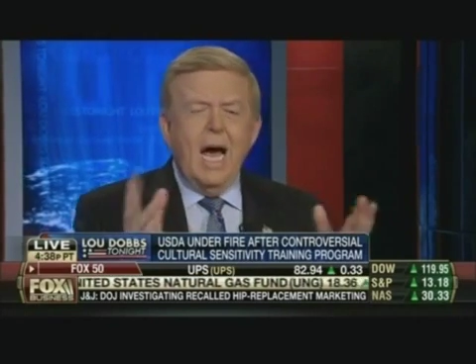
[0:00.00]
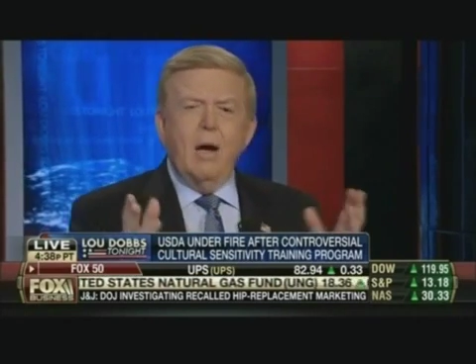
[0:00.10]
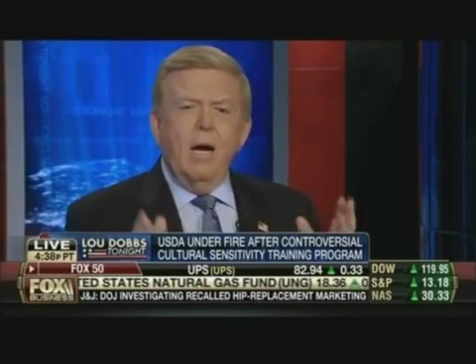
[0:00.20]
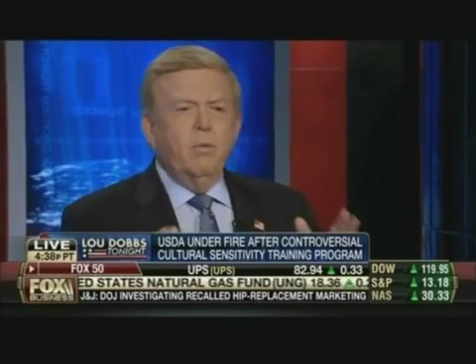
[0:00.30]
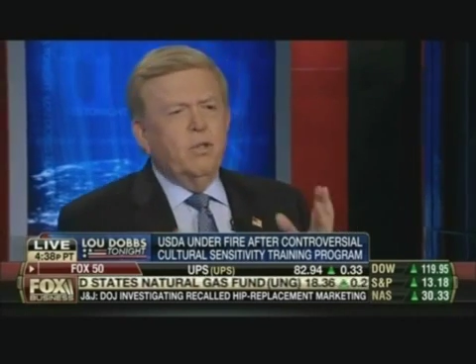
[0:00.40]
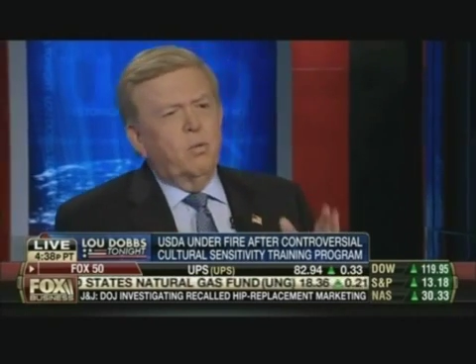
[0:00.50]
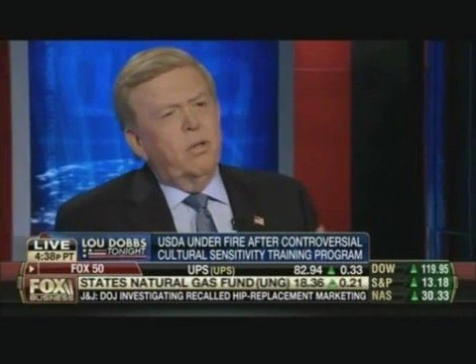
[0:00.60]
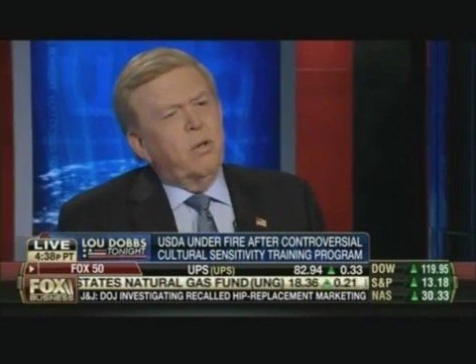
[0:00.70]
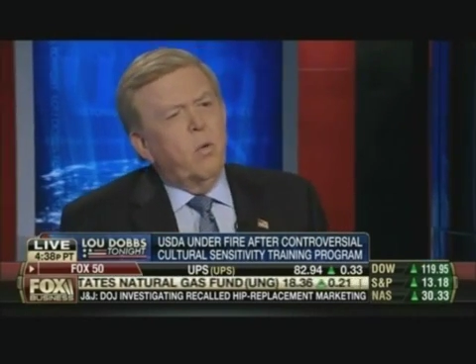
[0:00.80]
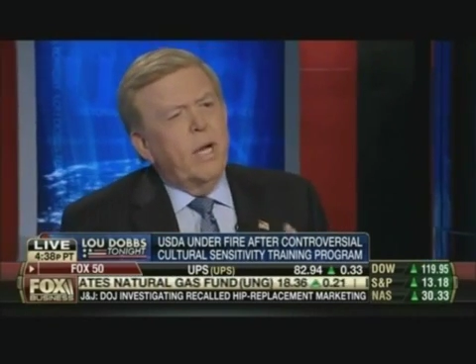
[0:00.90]
I was
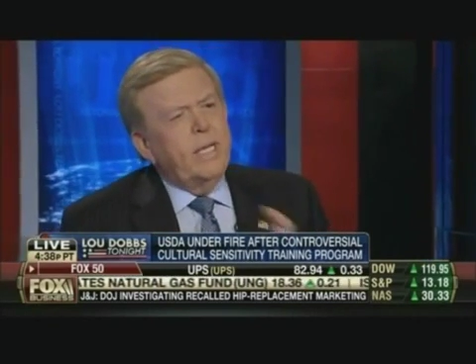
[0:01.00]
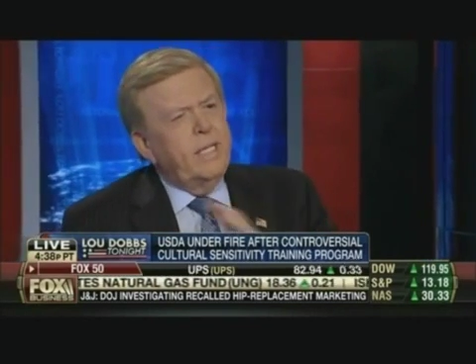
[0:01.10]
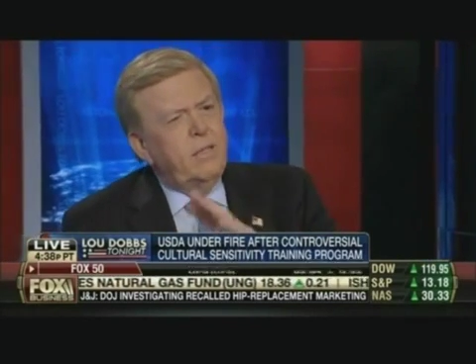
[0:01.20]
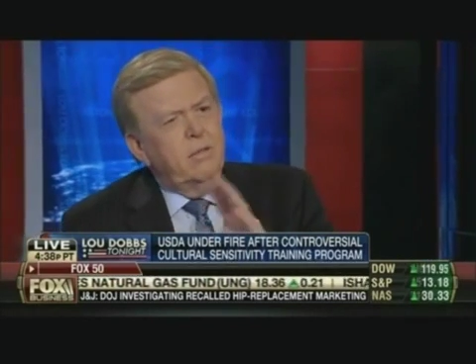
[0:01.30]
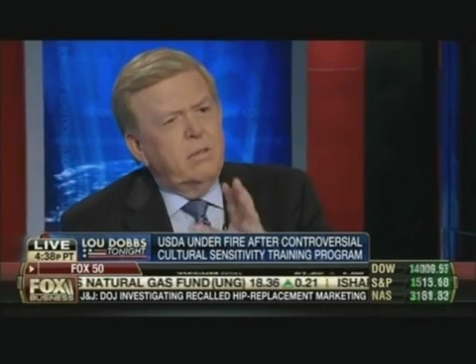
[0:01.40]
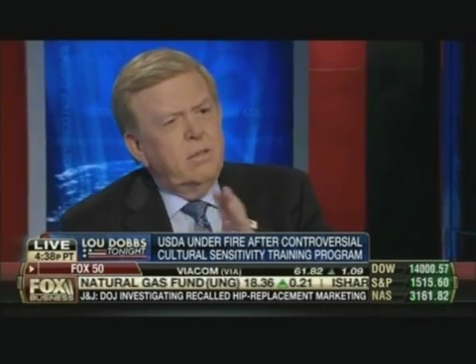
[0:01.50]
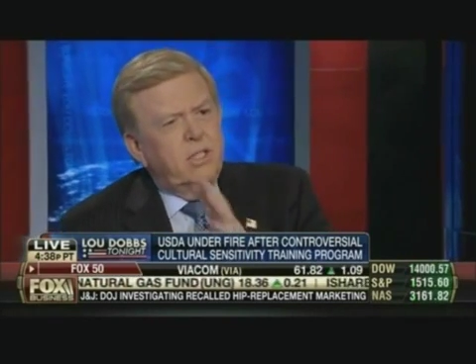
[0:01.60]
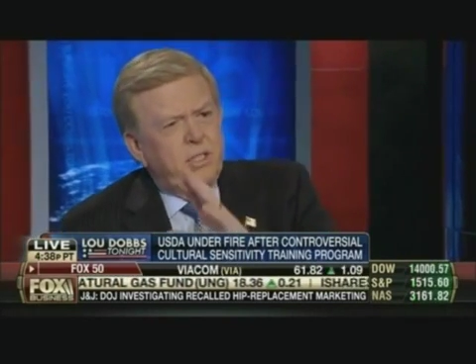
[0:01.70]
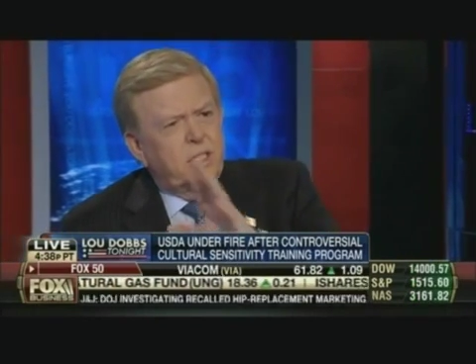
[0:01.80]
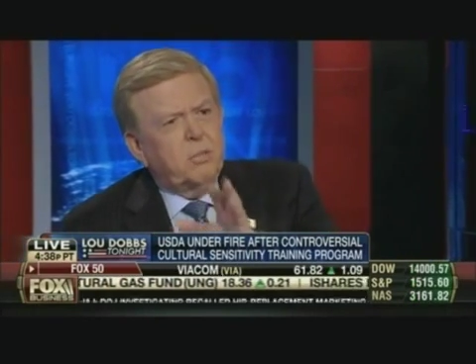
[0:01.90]
wondering why he didn't
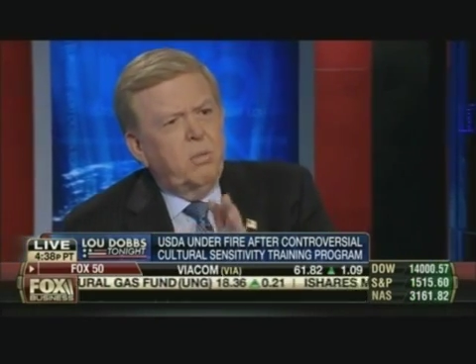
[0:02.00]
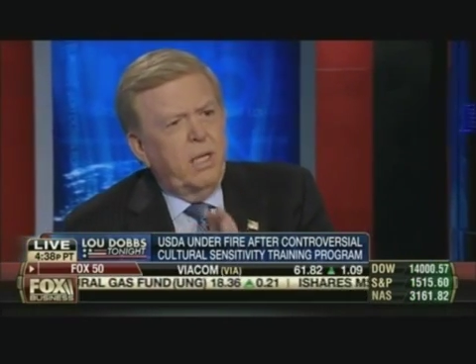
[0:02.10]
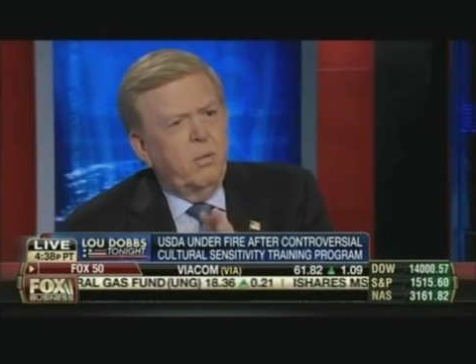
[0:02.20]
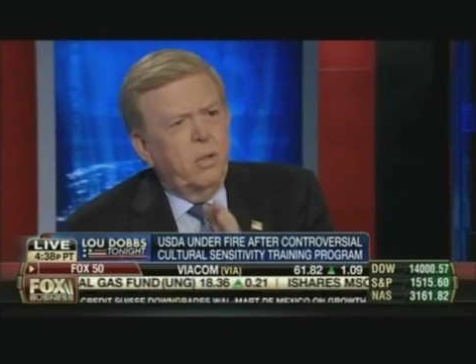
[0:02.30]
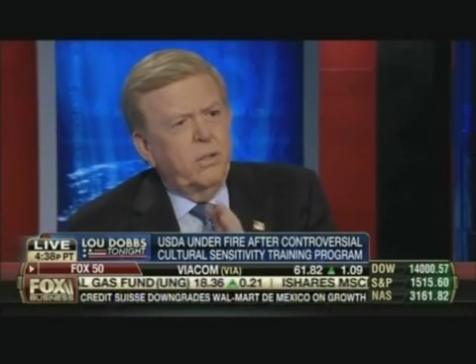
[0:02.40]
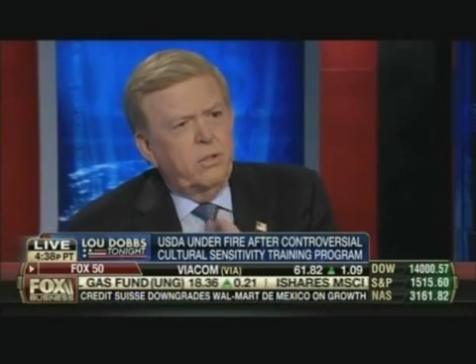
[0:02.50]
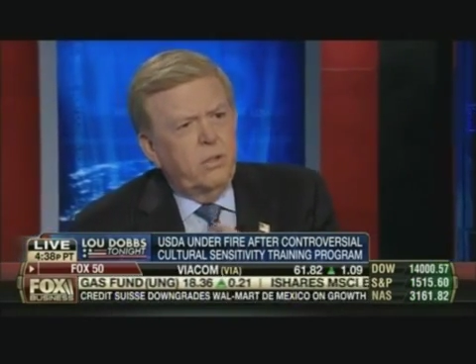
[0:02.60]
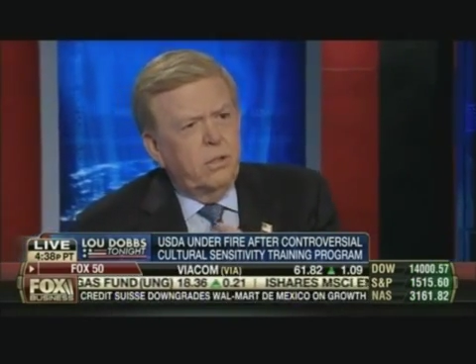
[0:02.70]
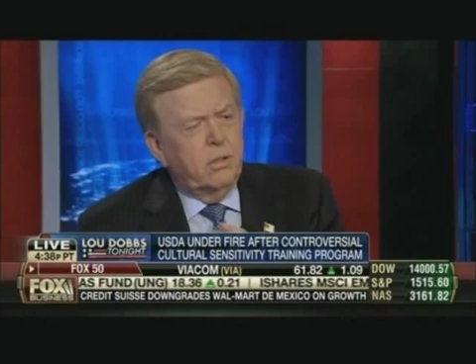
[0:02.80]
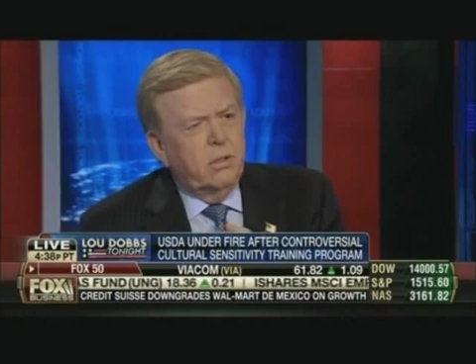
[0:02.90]
just explain what
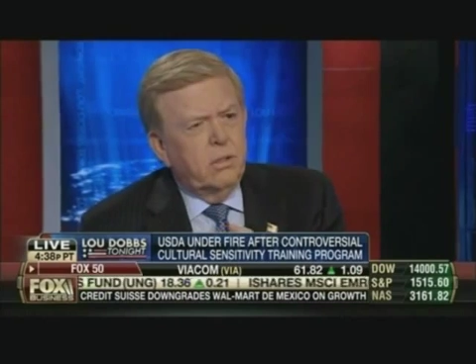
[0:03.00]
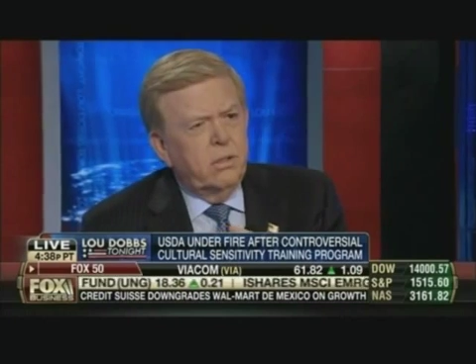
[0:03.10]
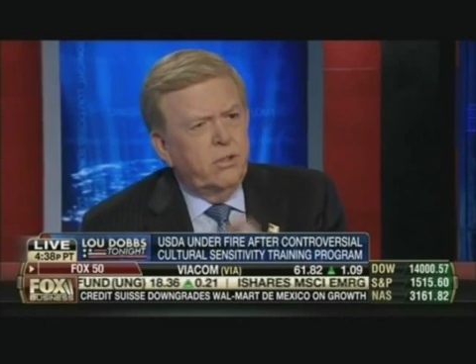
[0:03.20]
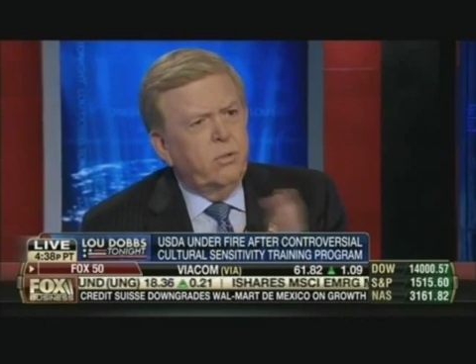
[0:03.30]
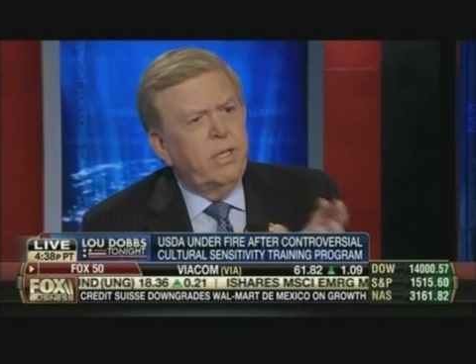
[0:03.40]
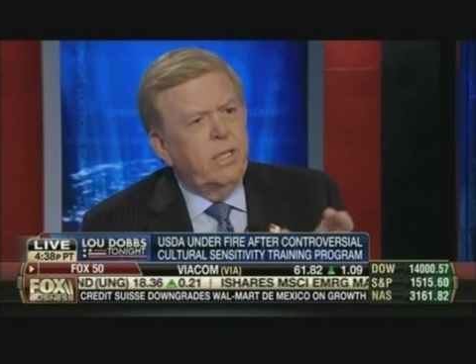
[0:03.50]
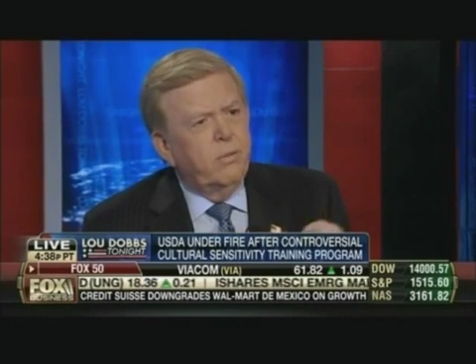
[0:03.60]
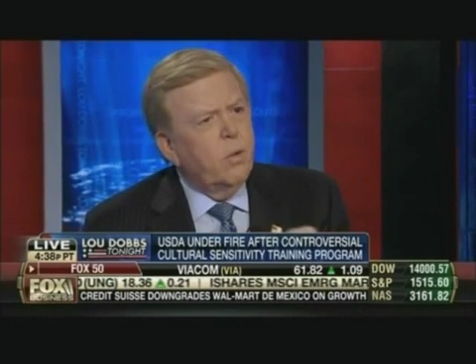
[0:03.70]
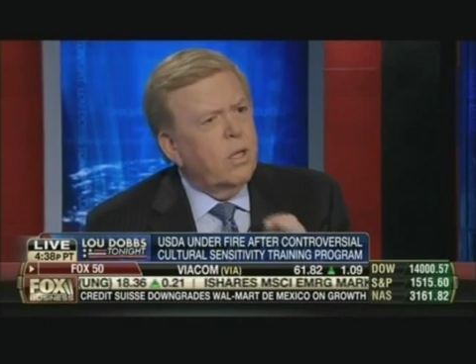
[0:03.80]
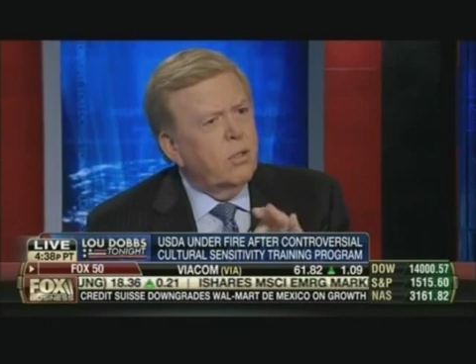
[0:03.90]
the Treaty
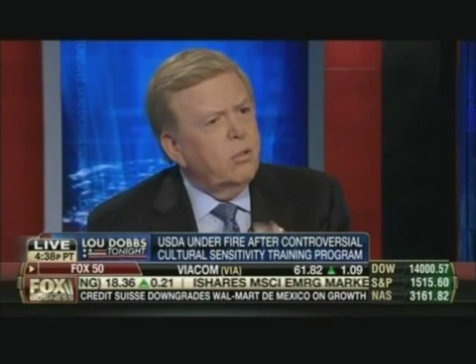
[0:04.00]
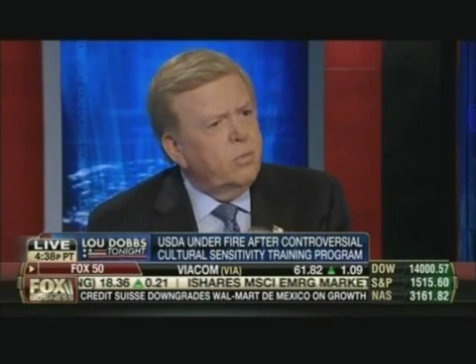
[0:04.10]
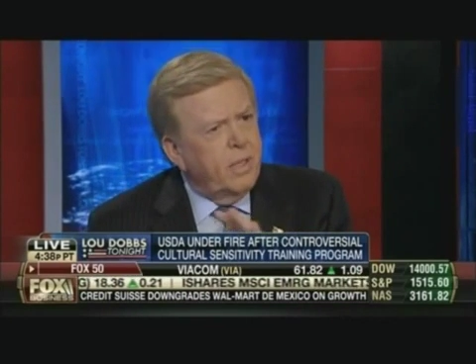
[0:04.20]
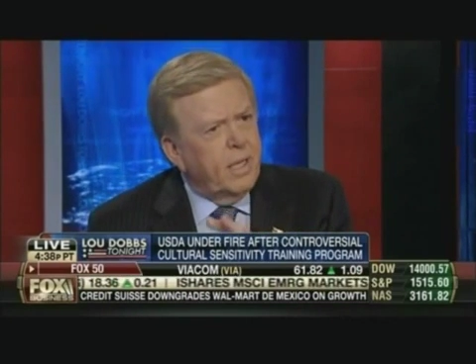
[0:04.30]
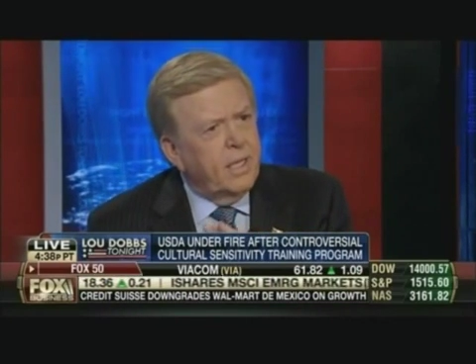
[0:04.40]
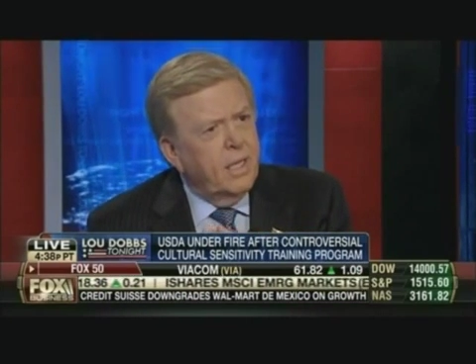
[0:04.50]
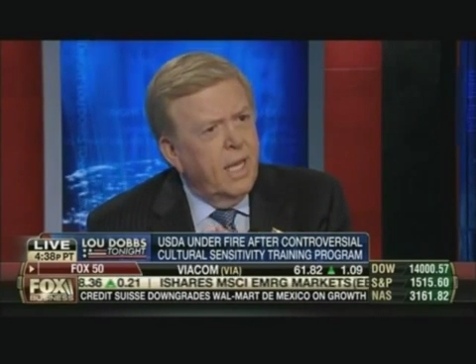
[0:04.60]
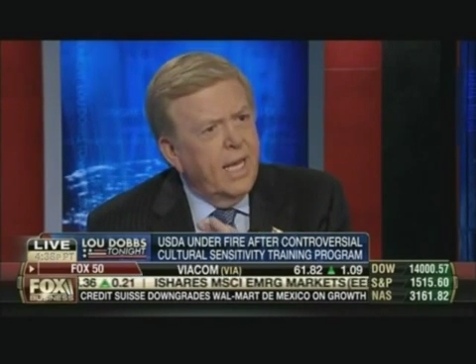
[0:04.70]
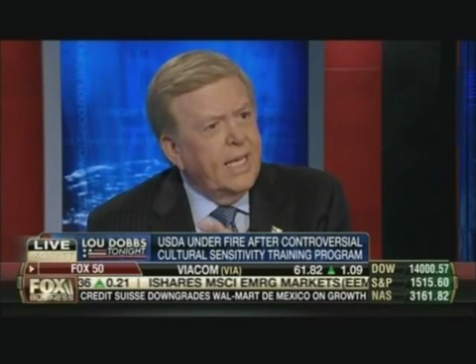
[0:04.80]
of Guadalupe,